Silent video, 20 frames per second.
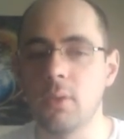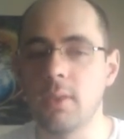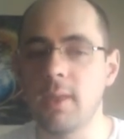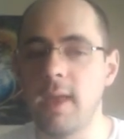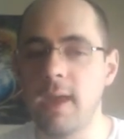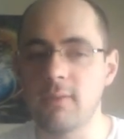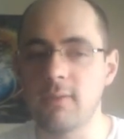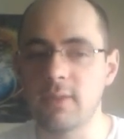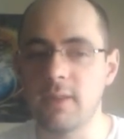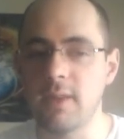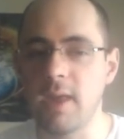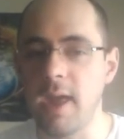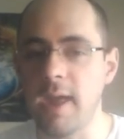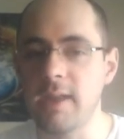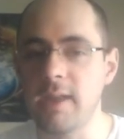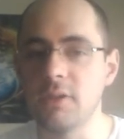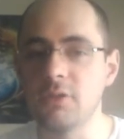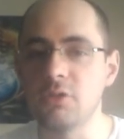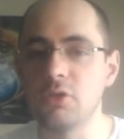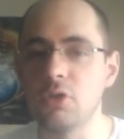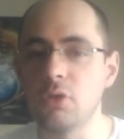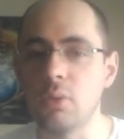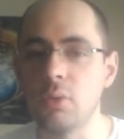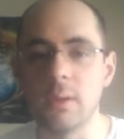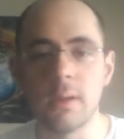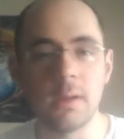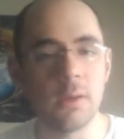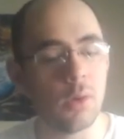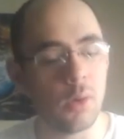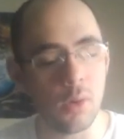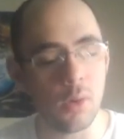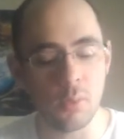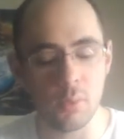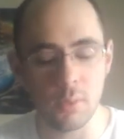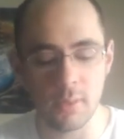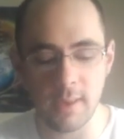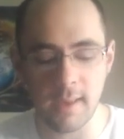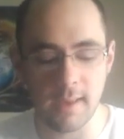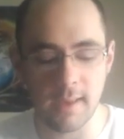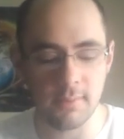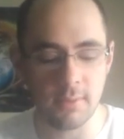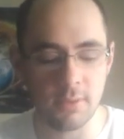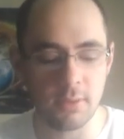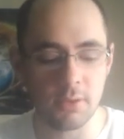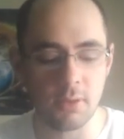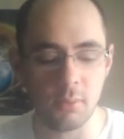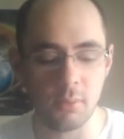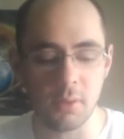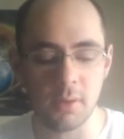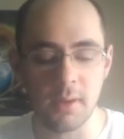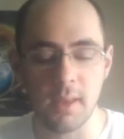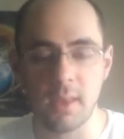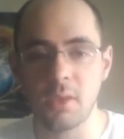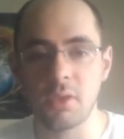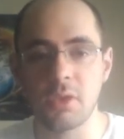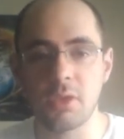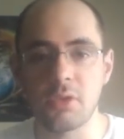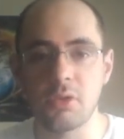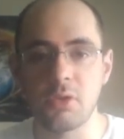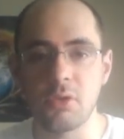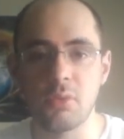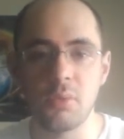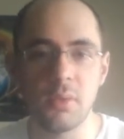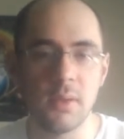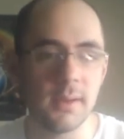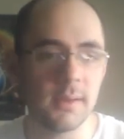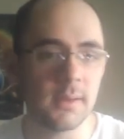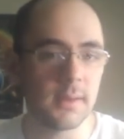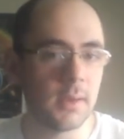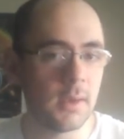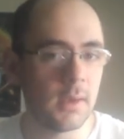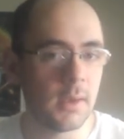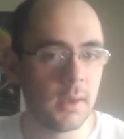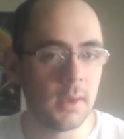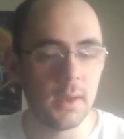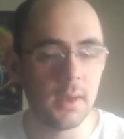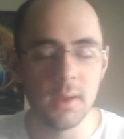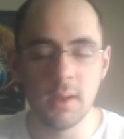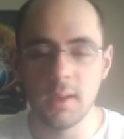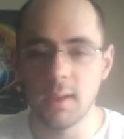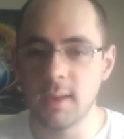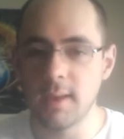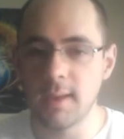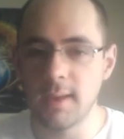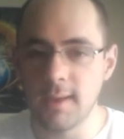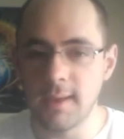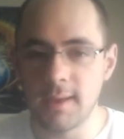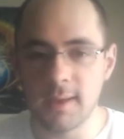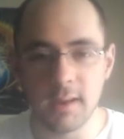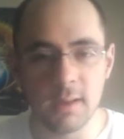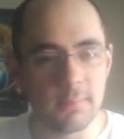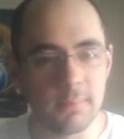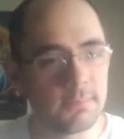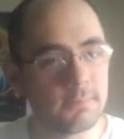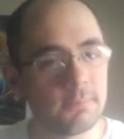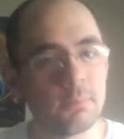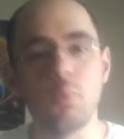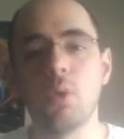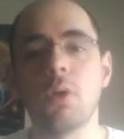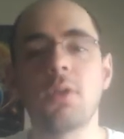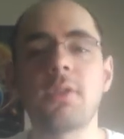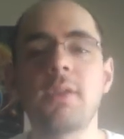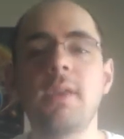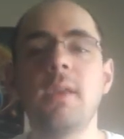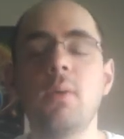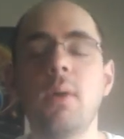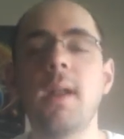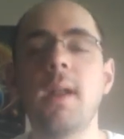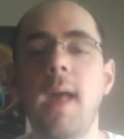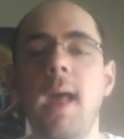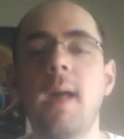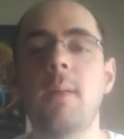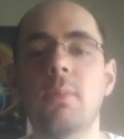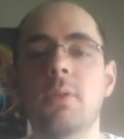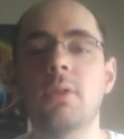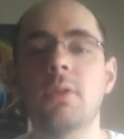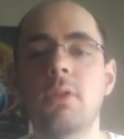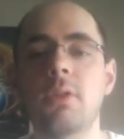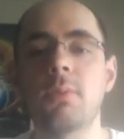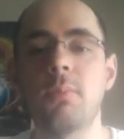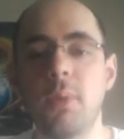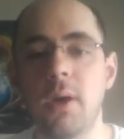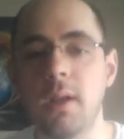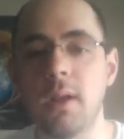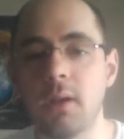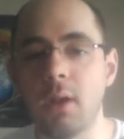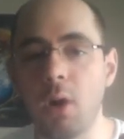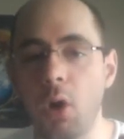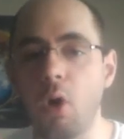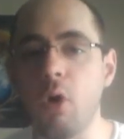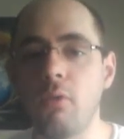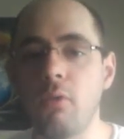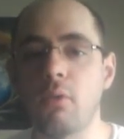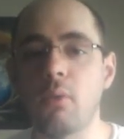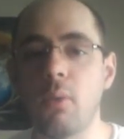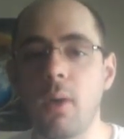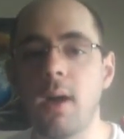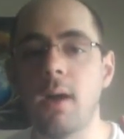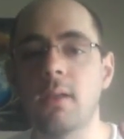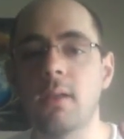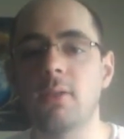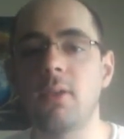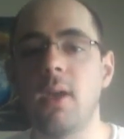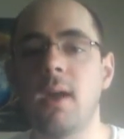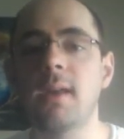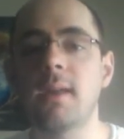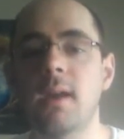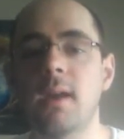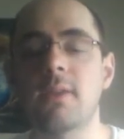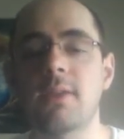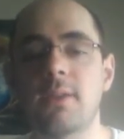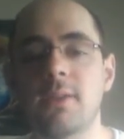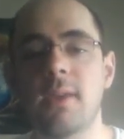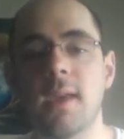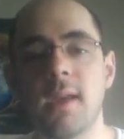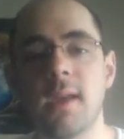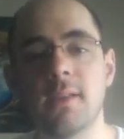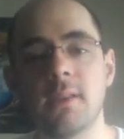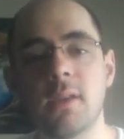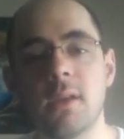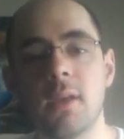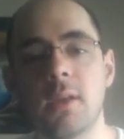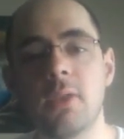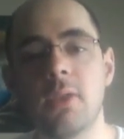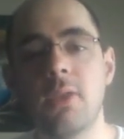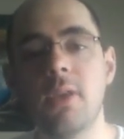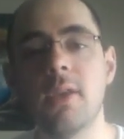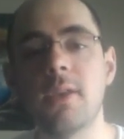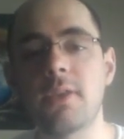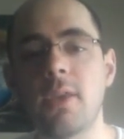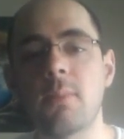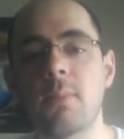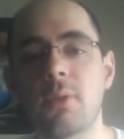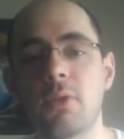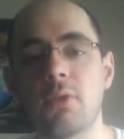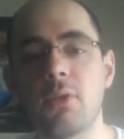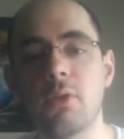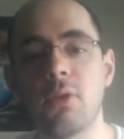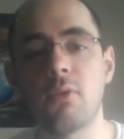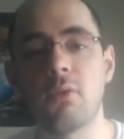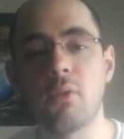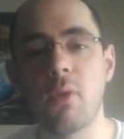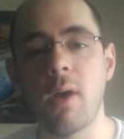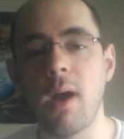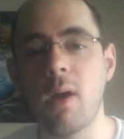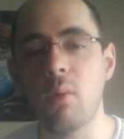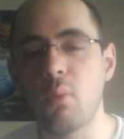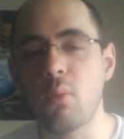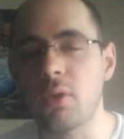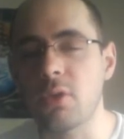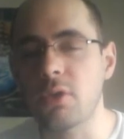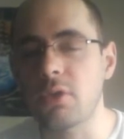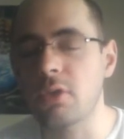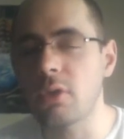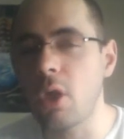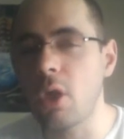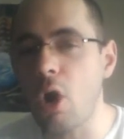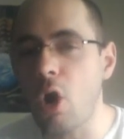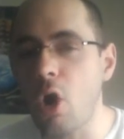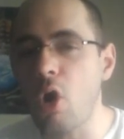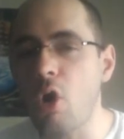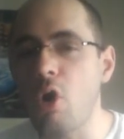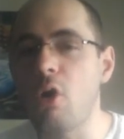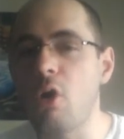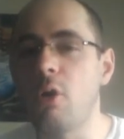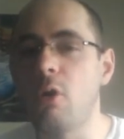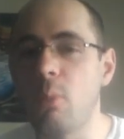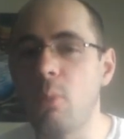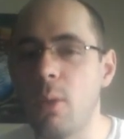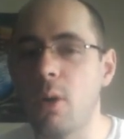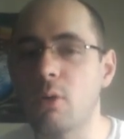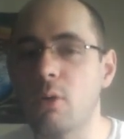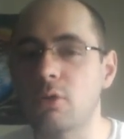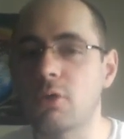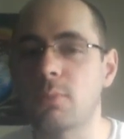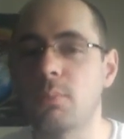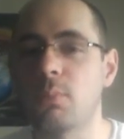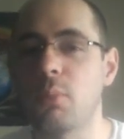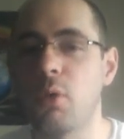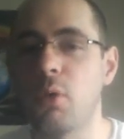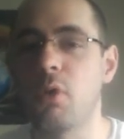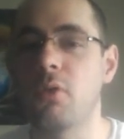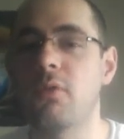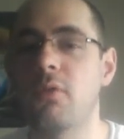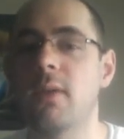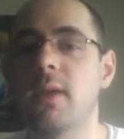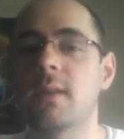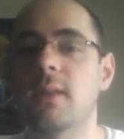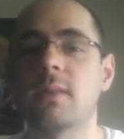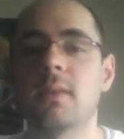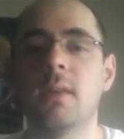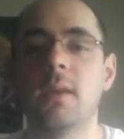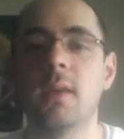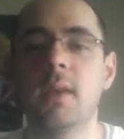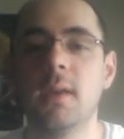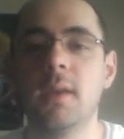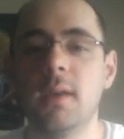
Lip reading: Will they have Kane do it, or will they have someone else do it? We'll see what happens. But overall, like I said, this episode of Raw was almost perfect.